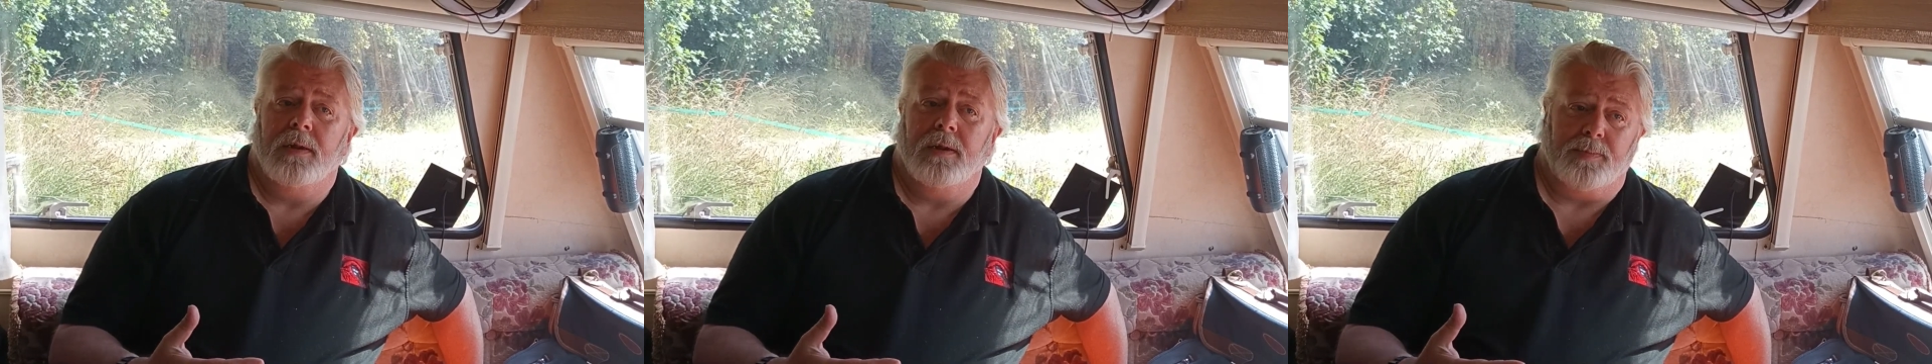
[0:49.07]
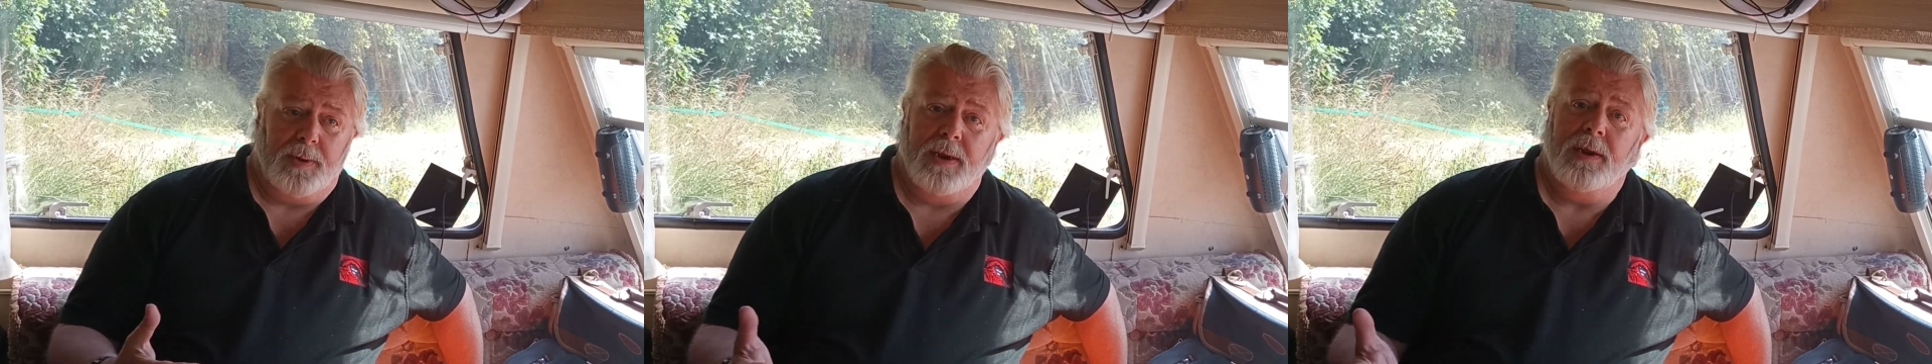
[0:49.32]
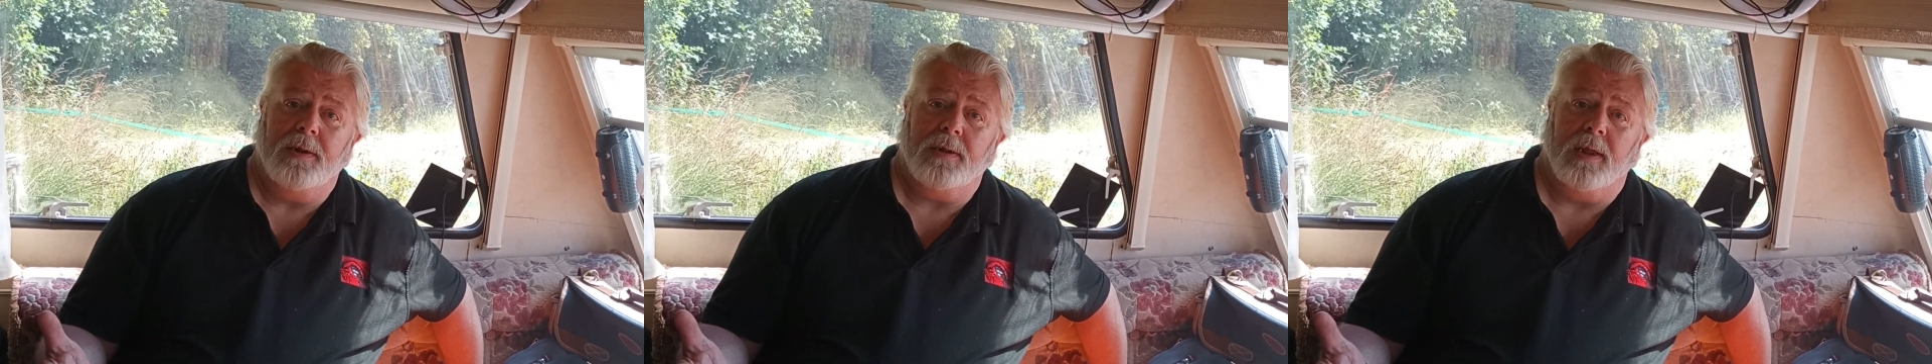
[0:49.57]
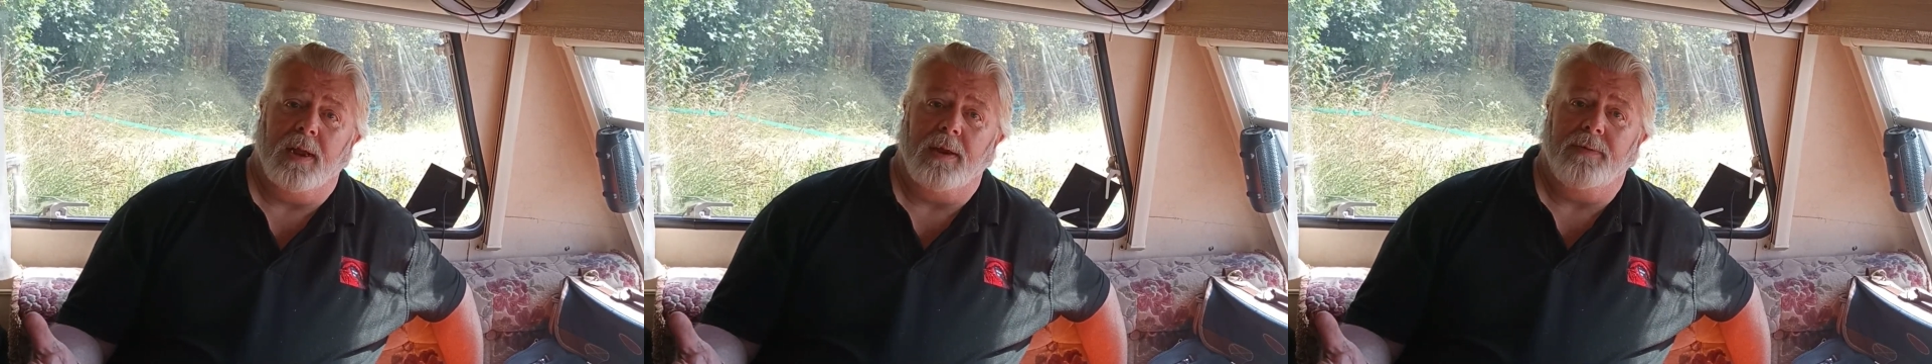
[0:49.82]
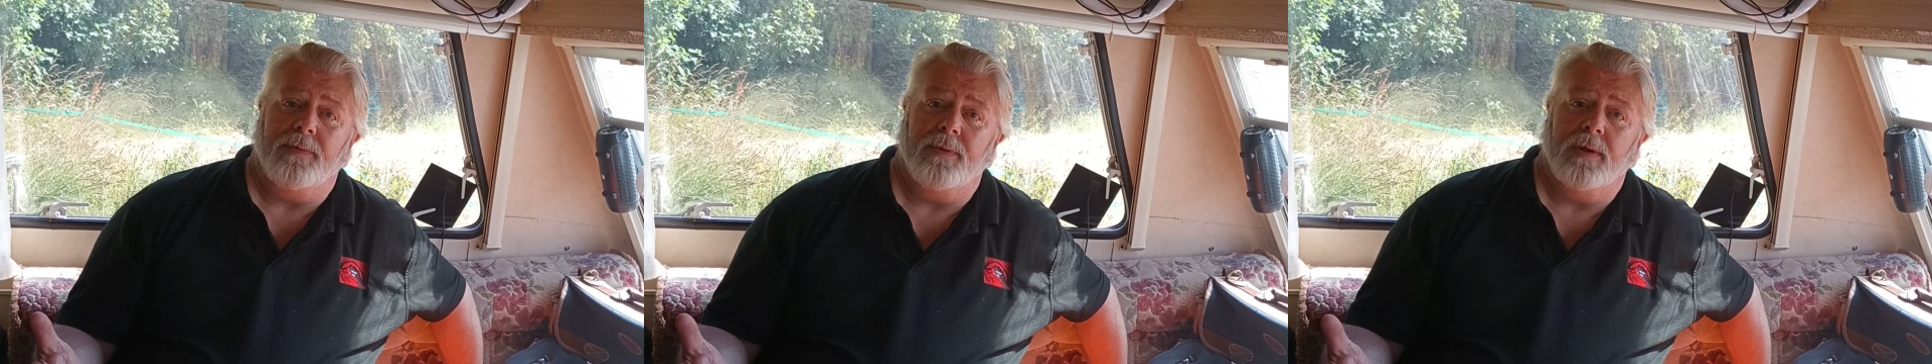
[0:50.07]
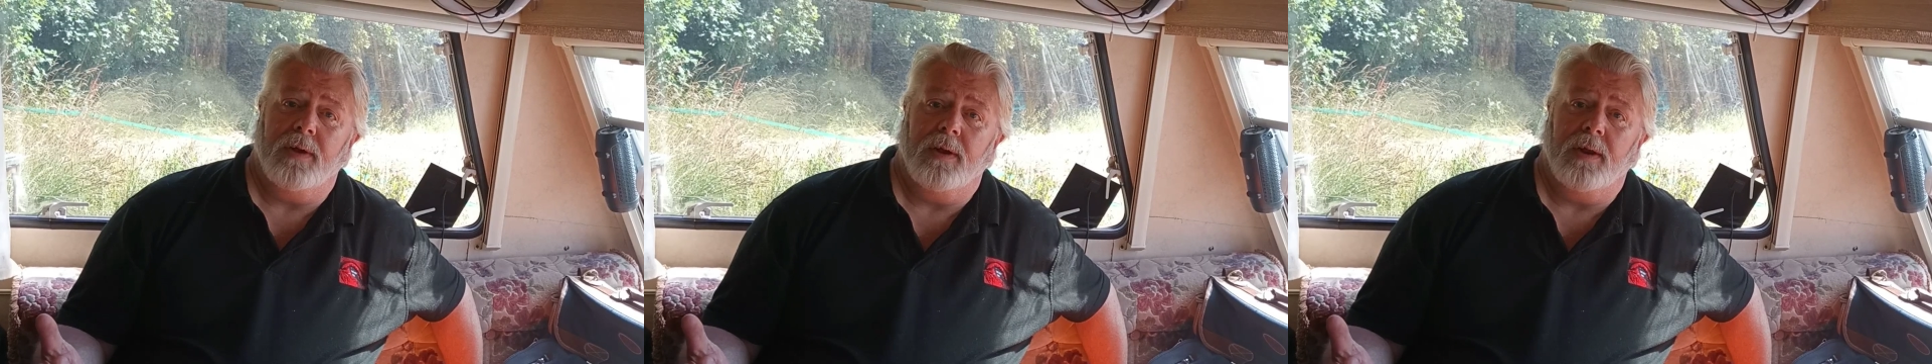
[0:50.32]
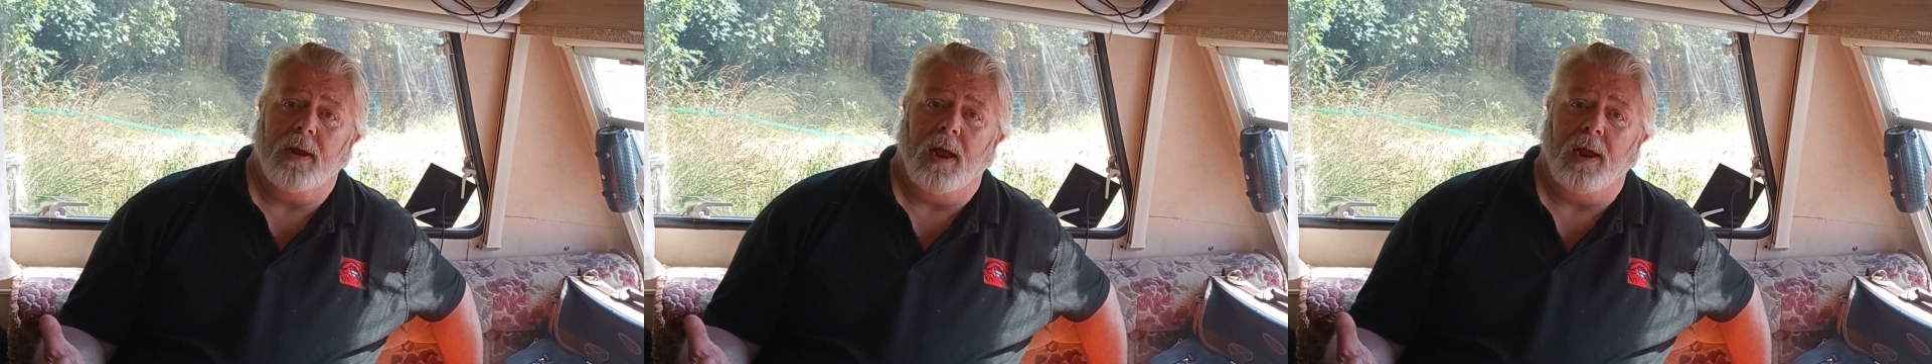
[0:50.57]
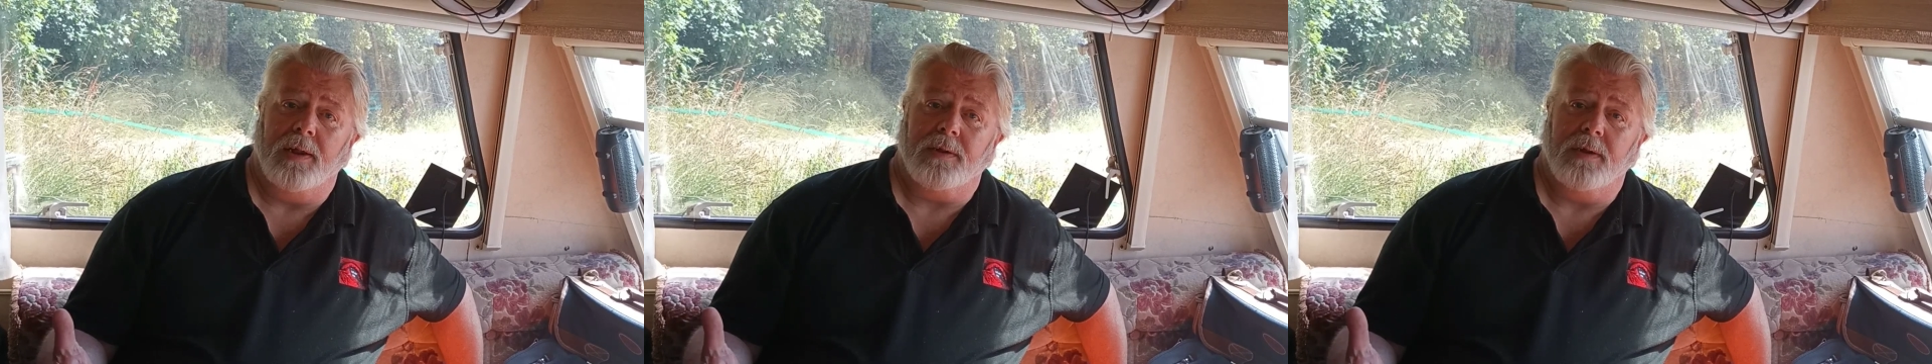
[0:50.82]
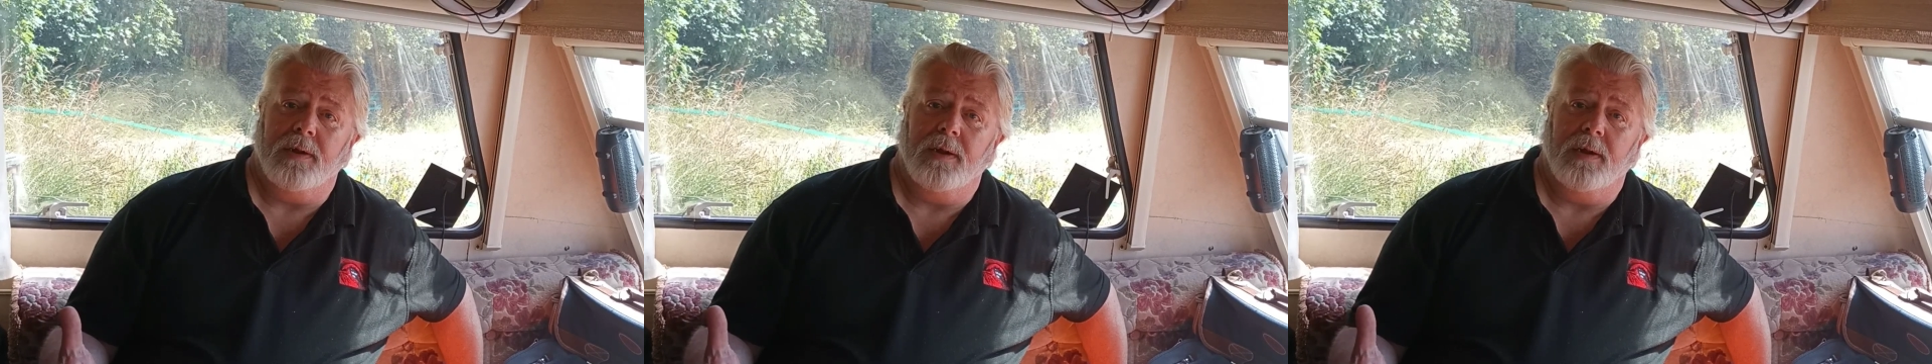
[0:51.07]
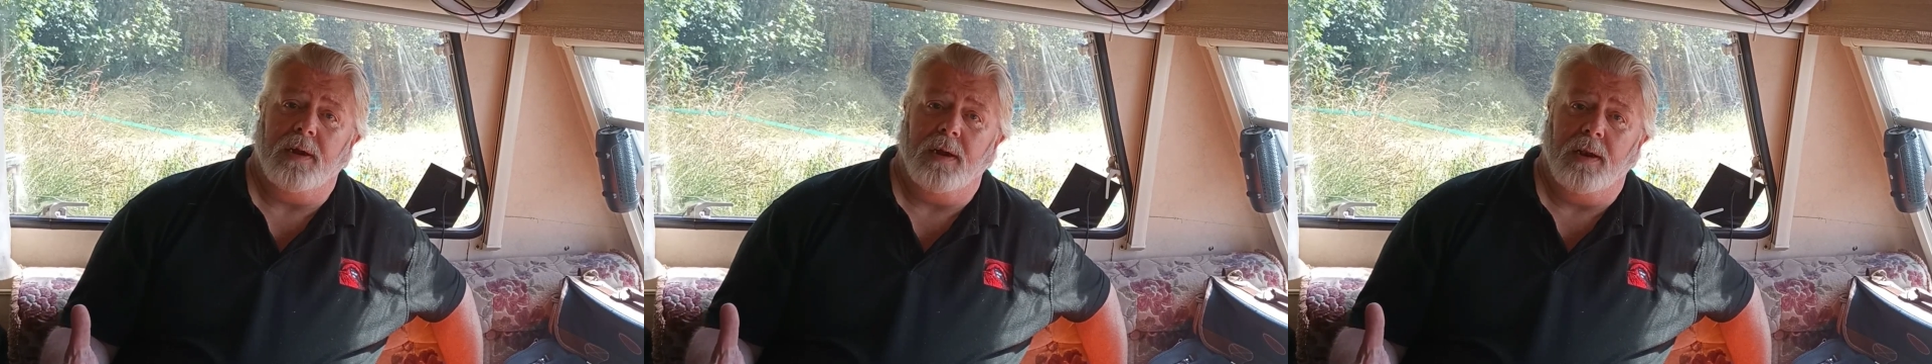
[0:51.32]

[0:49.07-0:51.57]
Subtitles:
spent his life as a